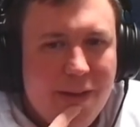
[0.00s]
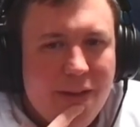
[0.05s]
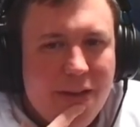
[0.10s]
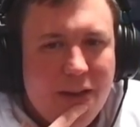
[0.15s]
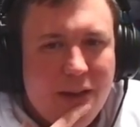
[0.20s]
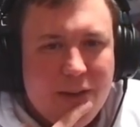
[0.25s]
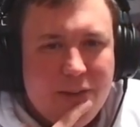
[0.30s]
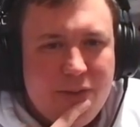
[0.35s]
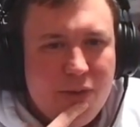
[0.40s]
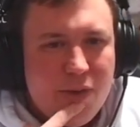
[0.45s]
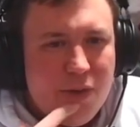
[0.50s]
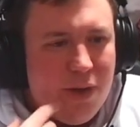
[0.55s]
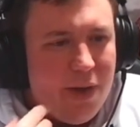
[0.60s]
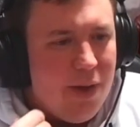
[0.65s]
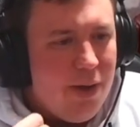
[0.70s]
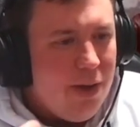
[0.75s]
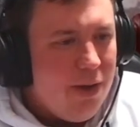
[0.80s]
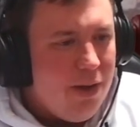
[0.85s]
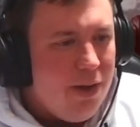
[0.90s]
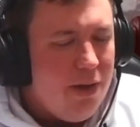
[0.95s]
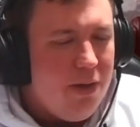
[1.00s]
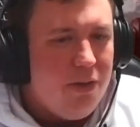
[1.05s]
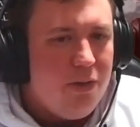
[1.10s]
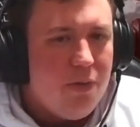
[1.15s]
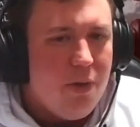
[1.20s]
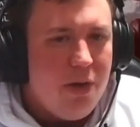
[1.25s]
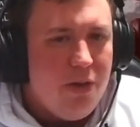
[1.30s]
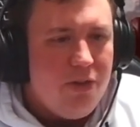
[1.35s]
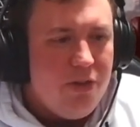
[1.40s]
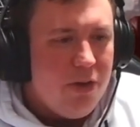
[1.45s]
I sorted our island
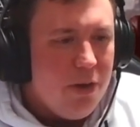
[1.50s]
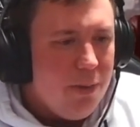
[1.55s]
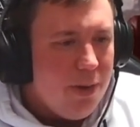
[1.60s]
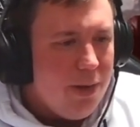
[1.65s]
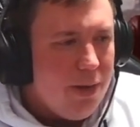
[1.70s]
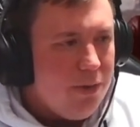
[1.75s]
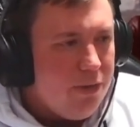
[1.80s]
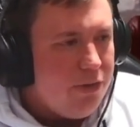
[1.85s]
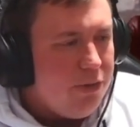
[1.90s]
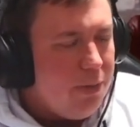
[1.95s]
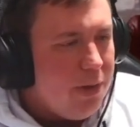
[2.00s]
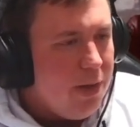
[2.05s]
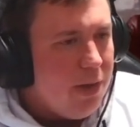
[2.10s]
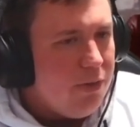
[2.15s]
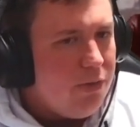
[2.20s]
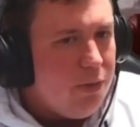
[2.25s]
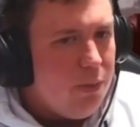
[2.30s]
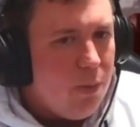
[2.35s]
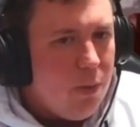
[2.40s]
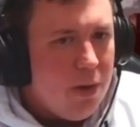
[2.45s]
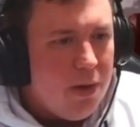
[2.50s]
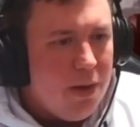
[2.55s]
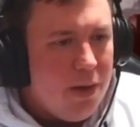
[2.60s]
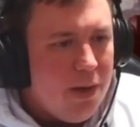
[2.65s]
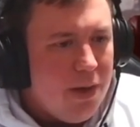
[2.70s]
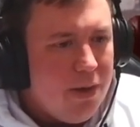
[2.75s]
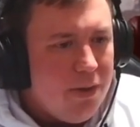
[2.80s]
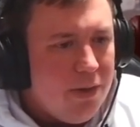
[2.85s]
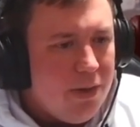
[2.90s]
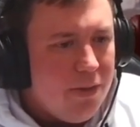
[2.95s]
ratio out, so we're down to 1
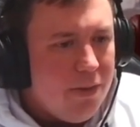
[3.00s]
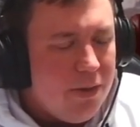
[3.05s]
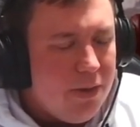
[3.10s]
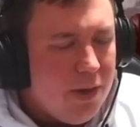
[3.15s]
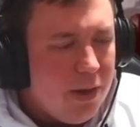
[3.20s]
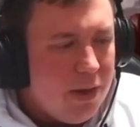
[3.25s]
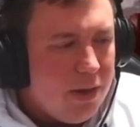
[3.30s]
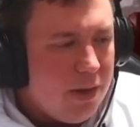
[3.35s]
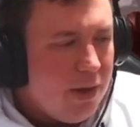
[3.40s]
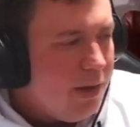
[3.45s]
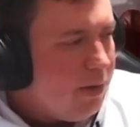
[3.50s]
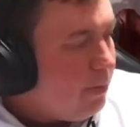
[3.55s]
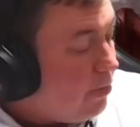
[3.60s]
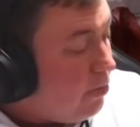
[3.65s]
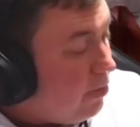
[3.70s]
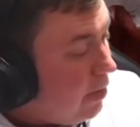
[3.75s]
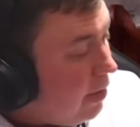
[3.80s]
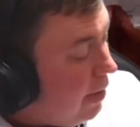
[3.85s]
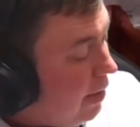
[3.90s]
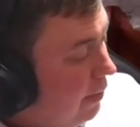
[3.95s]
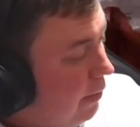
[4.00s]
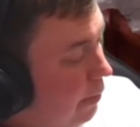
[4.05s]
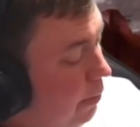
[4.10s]
island in the deck now, which even